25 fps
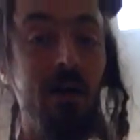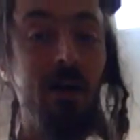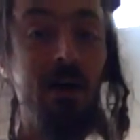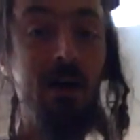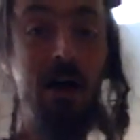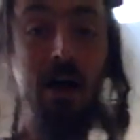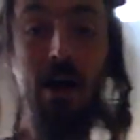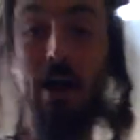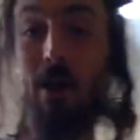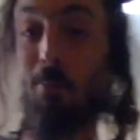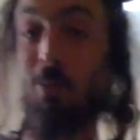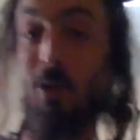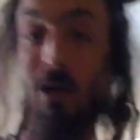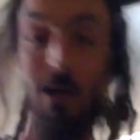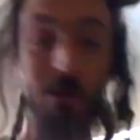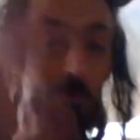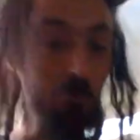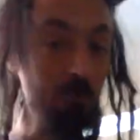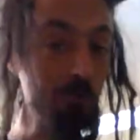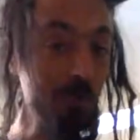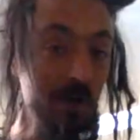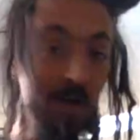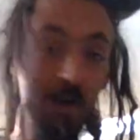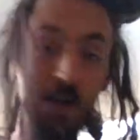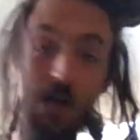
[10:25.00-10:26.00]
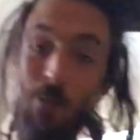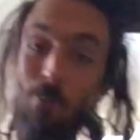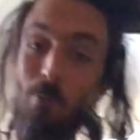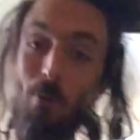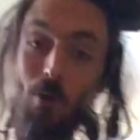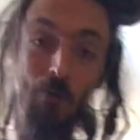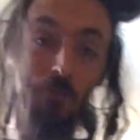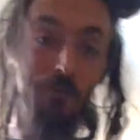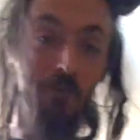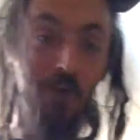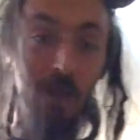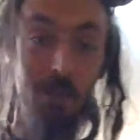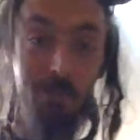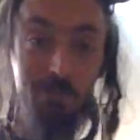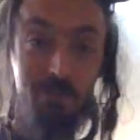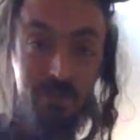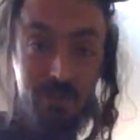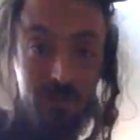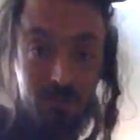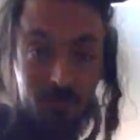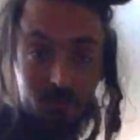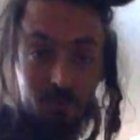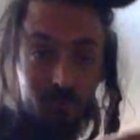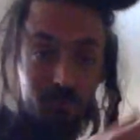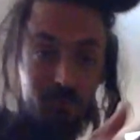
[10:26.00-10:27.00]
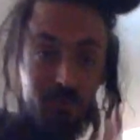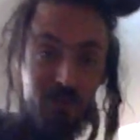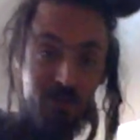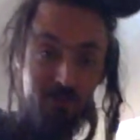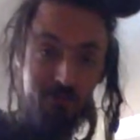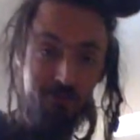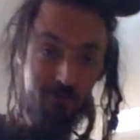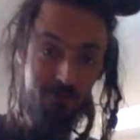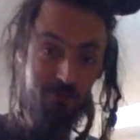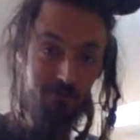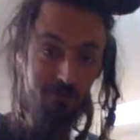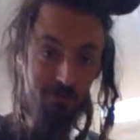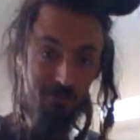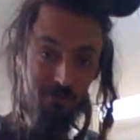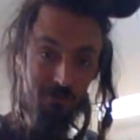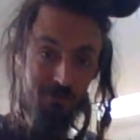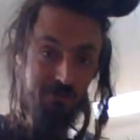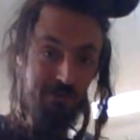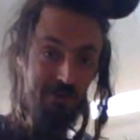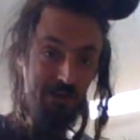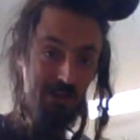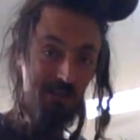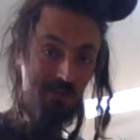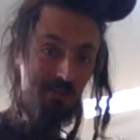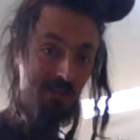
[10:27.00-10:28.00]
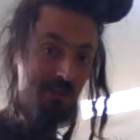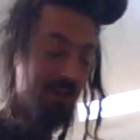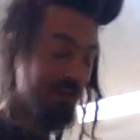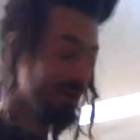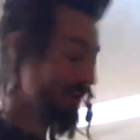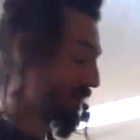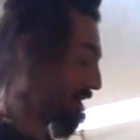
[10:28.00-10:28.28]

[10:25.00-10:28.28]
I could probably rig up all types of different things just as long as I get the heat